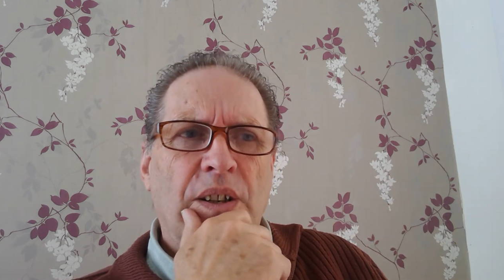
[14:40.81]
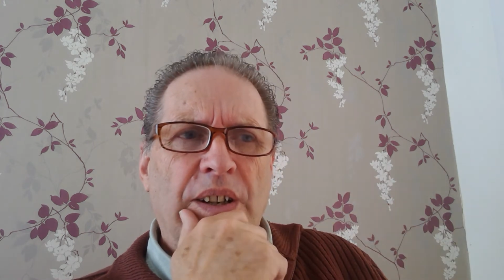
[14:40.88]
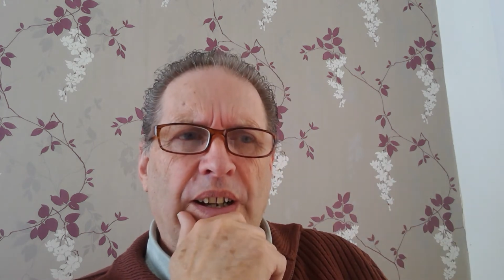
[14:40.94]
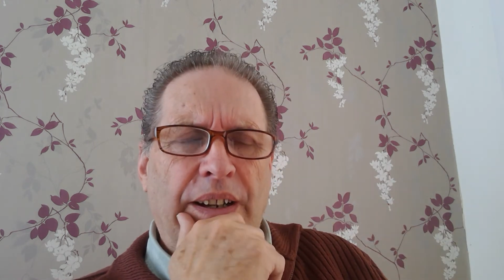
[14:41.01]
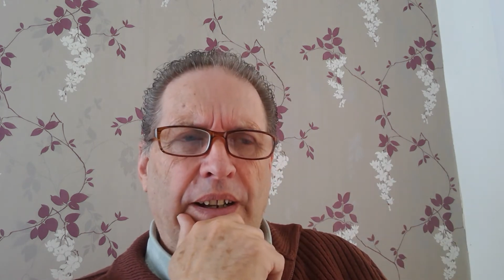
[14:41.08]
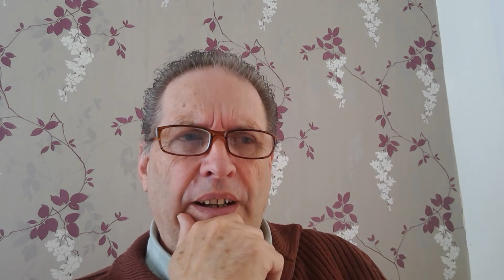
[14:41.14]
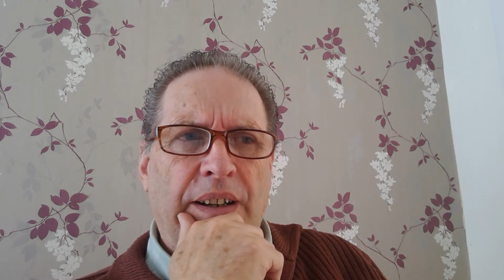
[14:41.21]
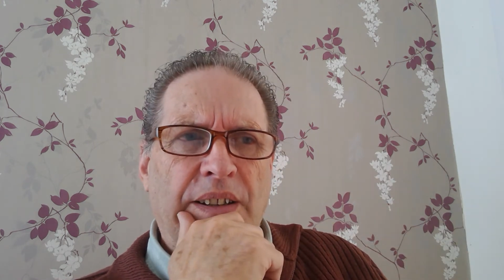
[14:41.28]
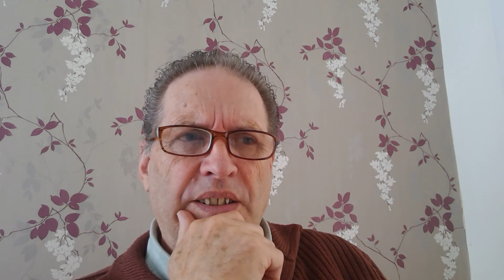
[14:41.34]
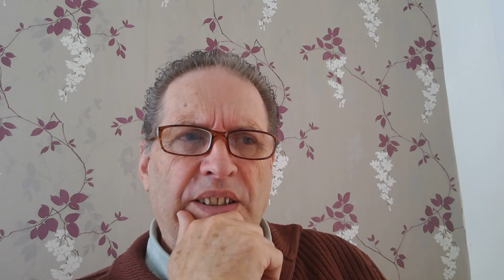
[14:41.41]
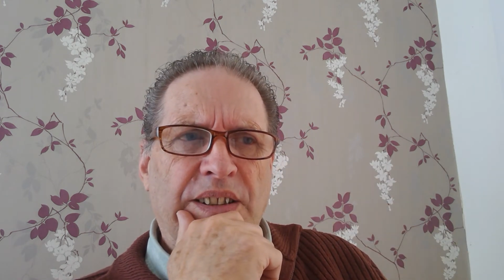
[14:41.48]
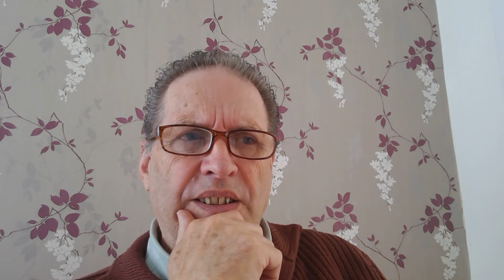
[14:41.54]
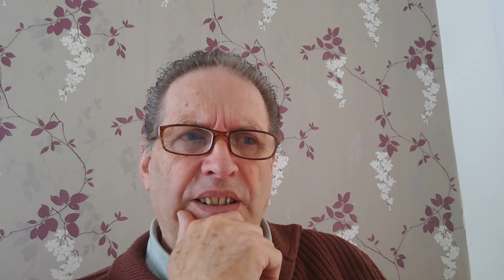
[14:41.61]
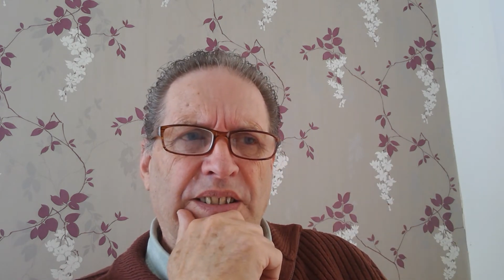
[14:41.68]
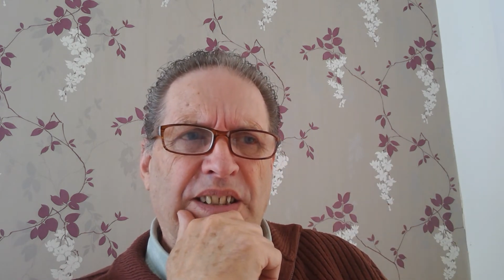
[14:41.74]

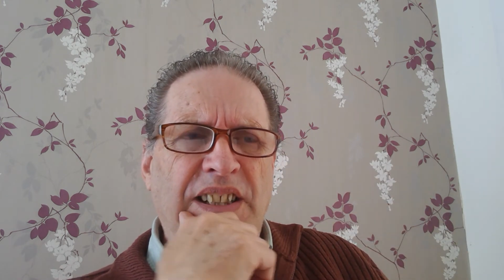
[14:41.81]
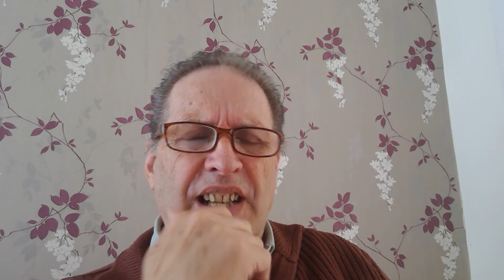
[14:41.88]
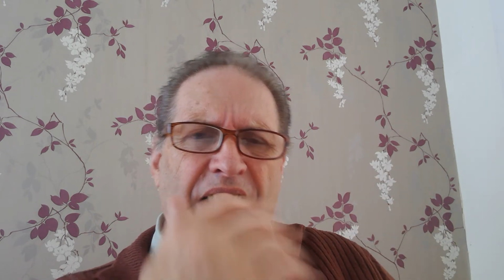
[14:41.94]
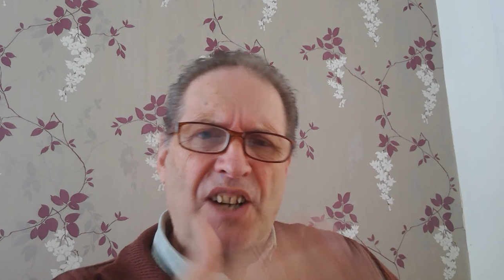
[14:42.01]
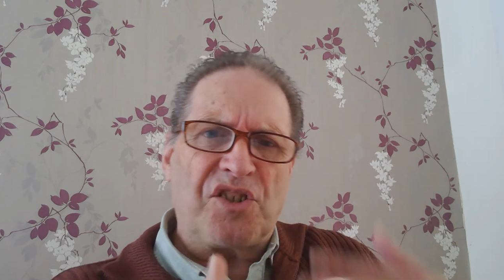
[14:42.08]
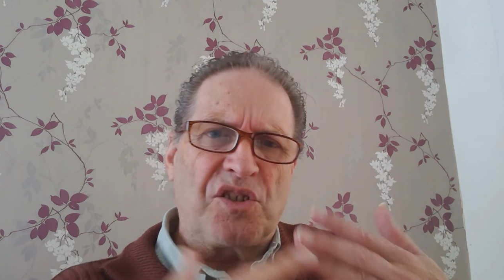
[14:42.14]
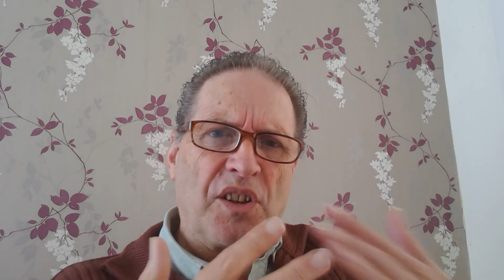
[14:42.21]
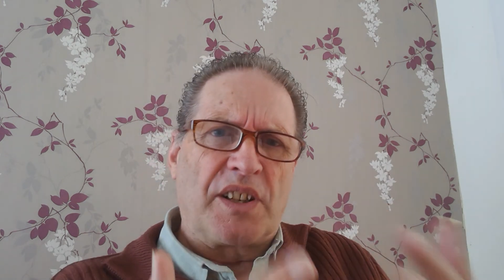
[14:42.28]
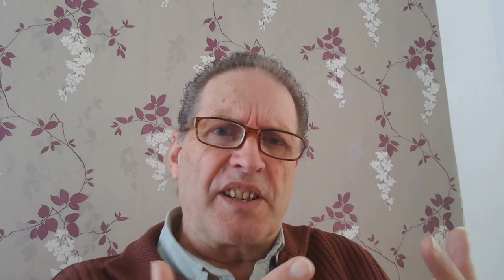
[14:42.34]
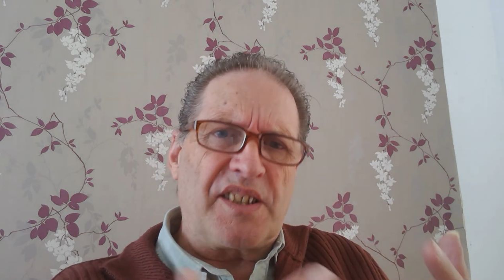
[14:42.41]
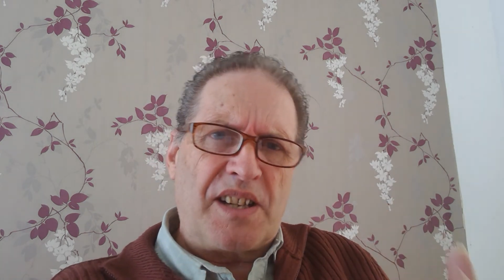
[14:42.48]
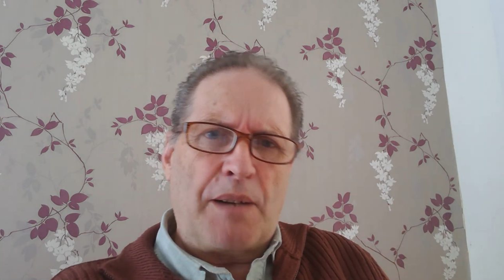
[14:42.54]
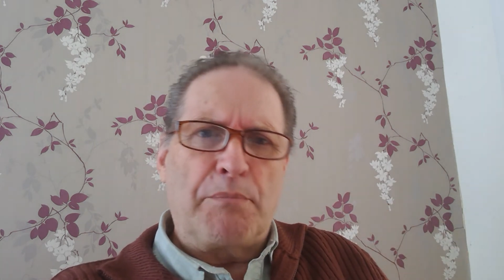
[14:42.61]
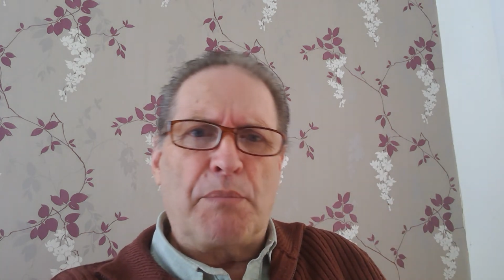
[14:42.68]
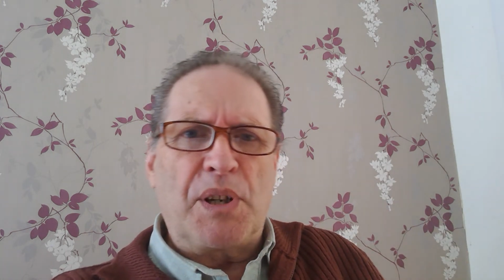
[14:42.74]
the
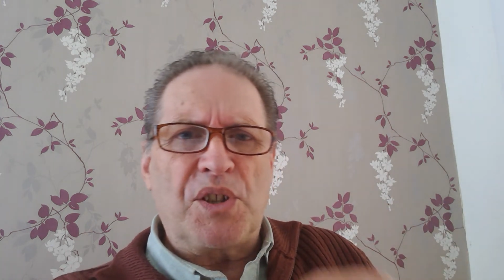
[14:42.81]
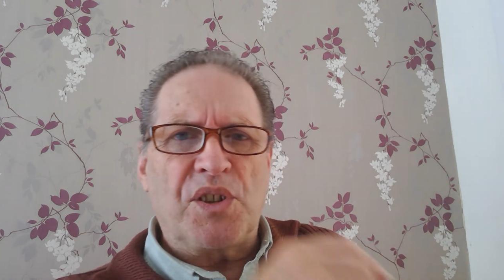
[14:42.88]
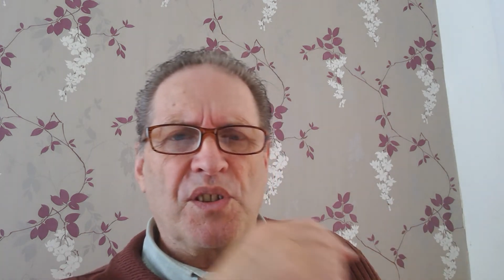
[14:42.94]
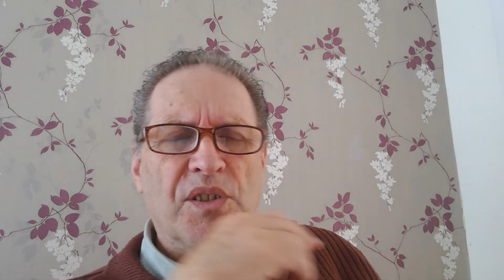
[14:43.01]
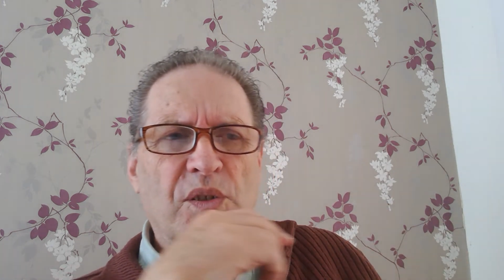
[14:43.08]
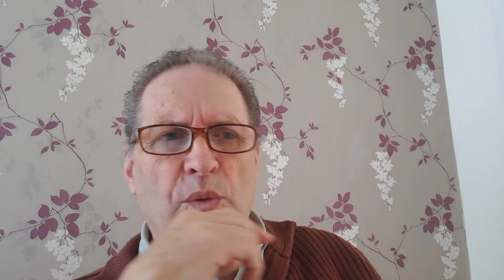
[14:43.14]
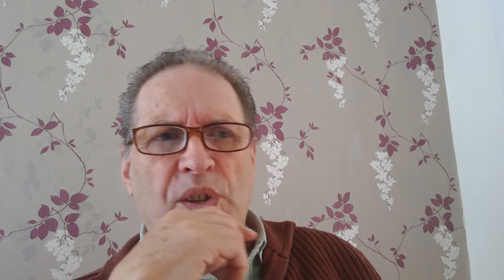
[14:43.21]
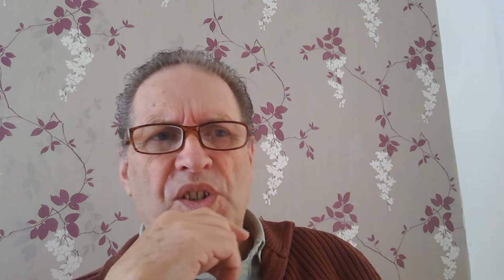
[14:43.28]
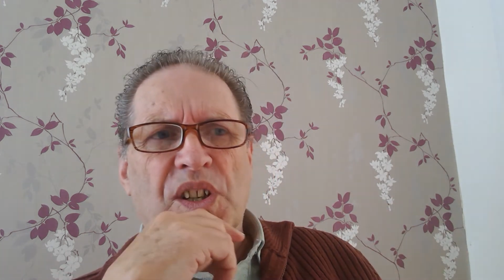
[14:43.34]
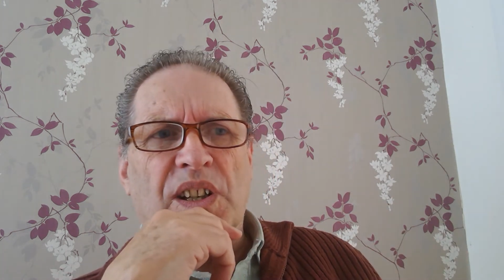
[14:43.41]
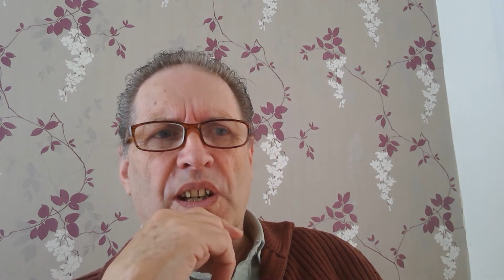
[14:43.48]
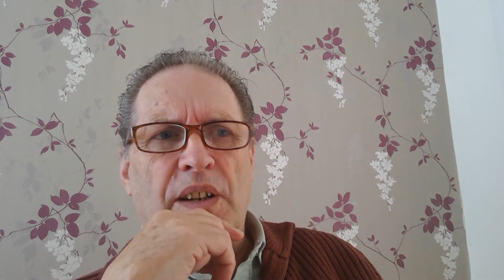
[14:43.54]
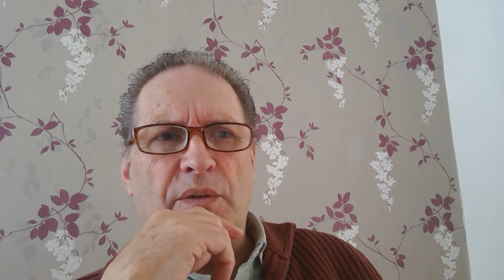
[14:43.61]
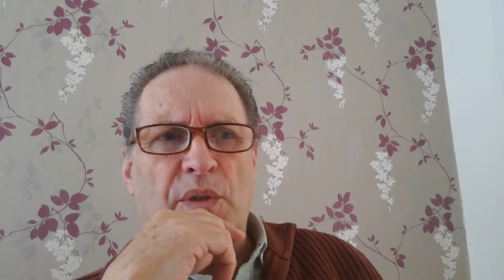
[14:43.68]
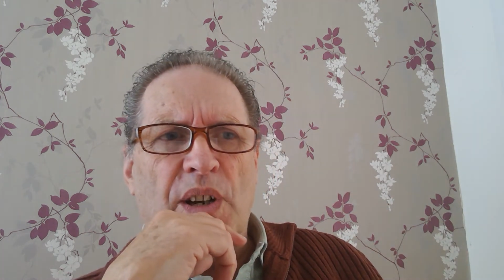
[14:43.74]
nationalist ambitions which it
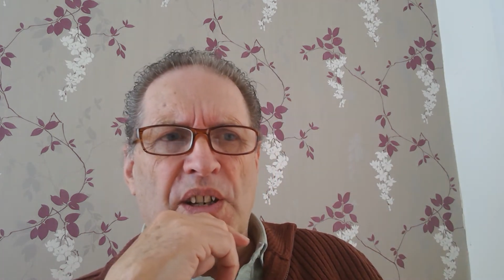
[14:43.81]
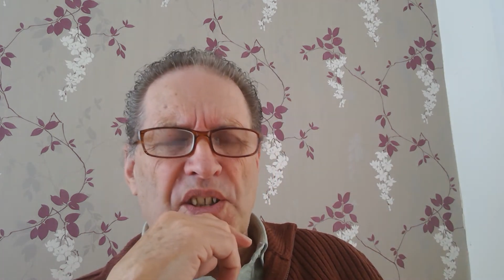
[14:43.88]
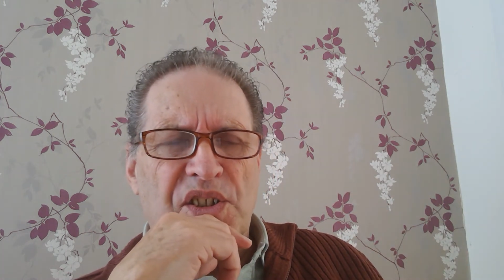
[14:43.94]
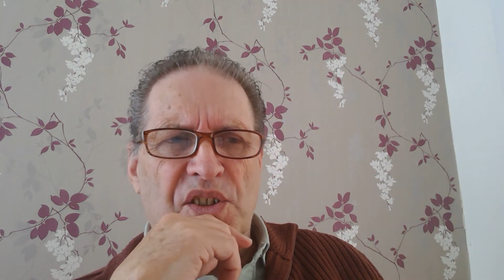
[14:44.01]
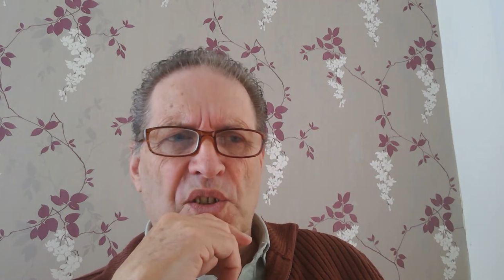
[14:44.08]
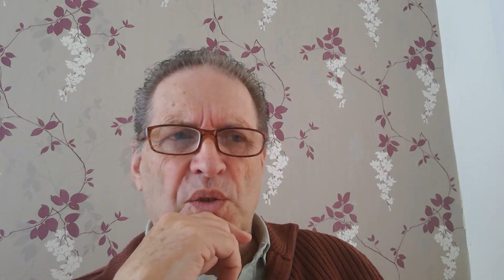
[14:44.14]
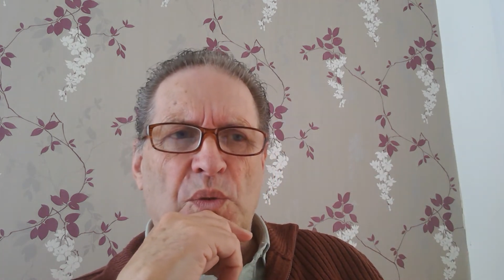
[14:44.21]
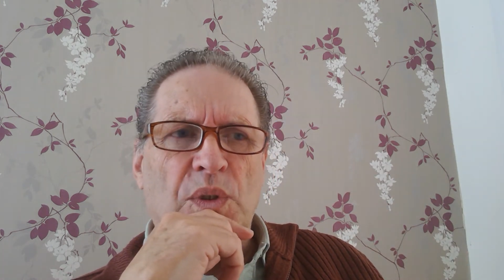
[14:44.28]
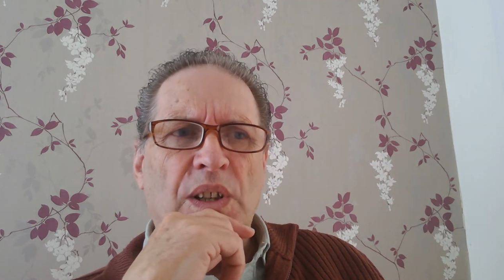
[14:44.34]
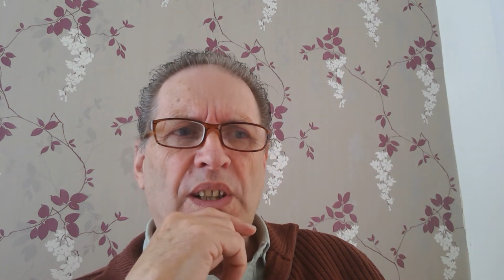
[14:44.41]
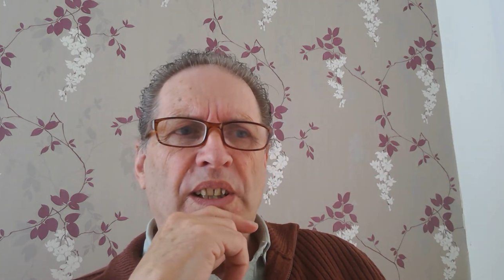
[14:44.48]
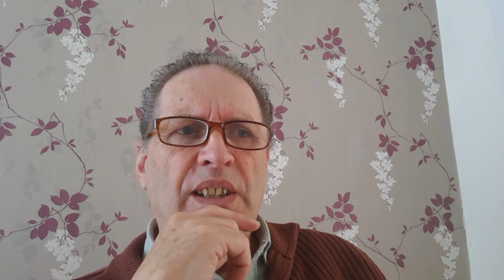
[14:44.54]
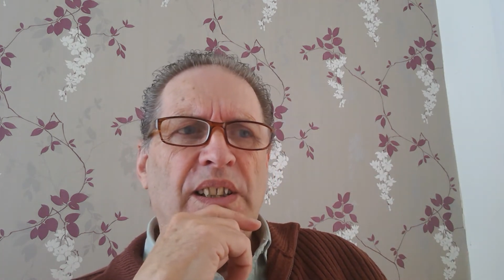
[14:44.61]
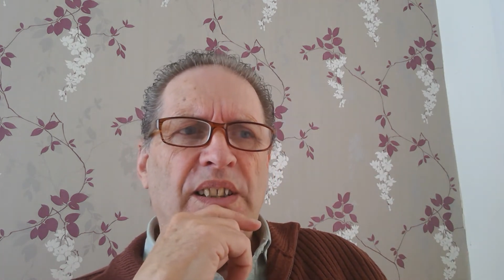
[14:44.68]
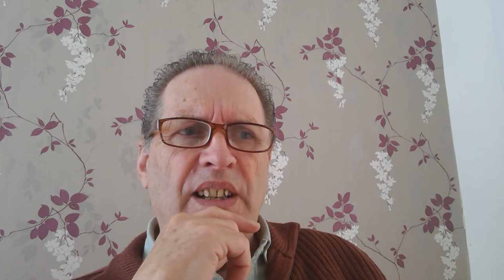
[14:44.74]
gave rise to.
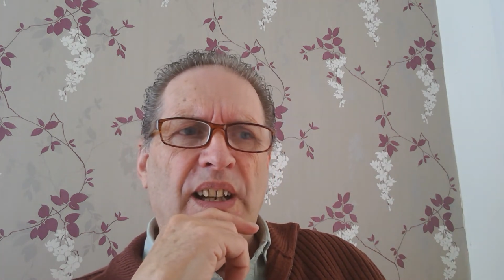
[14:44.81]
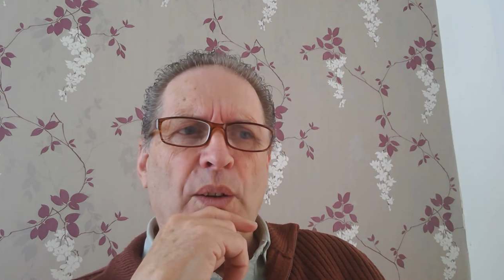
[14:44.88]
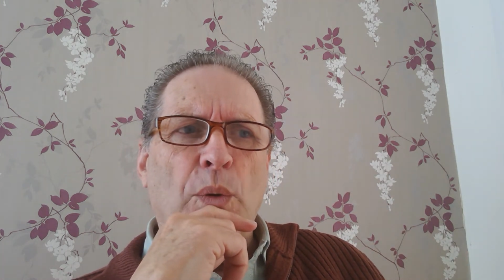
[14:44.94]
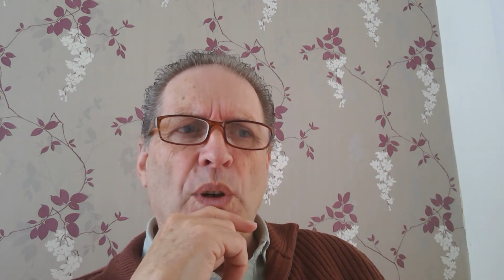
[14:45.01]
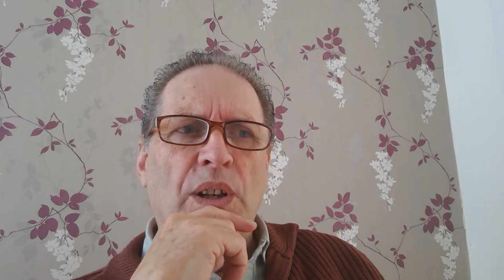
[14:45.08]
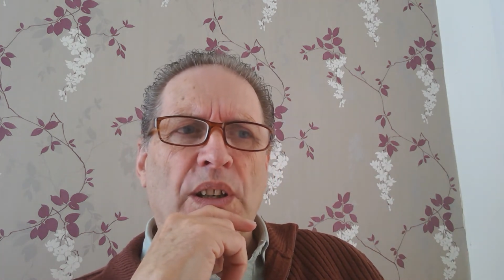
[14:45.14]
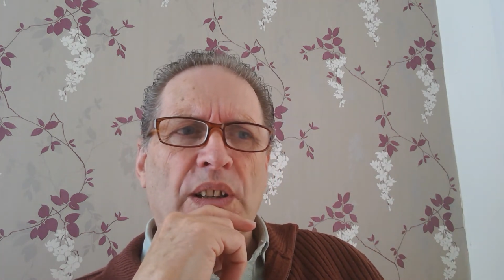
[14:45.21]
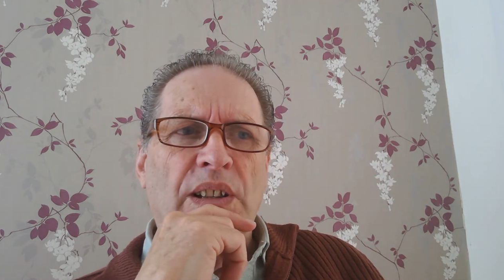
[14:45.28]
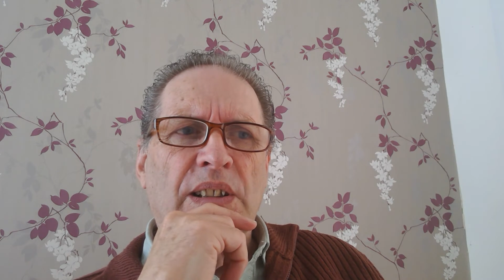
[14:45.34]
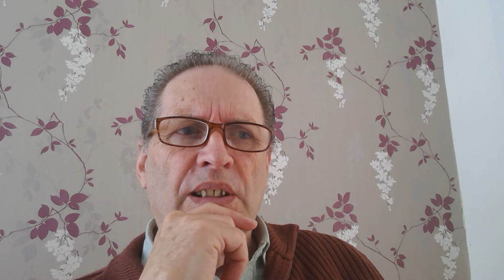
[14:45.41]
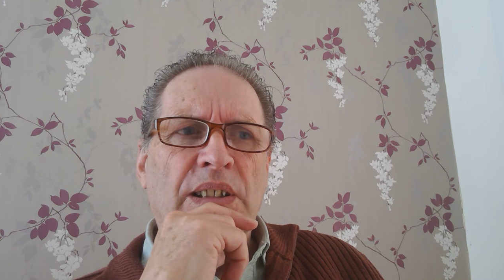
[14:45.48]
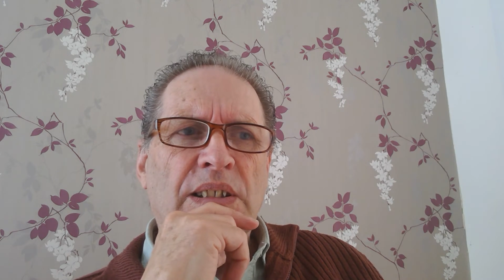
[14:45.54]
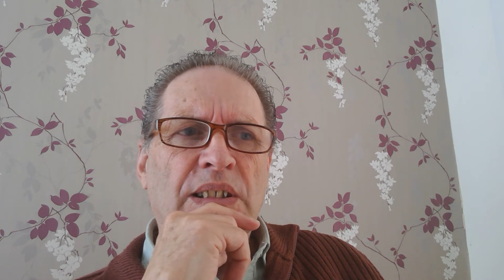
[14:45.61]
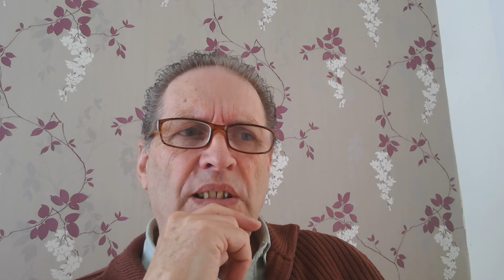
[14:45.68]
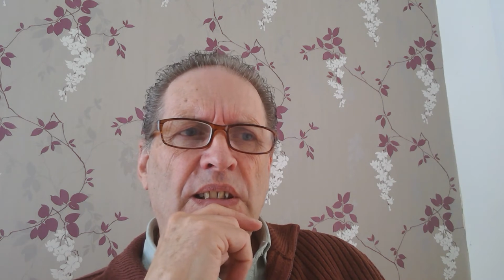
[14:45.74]
There were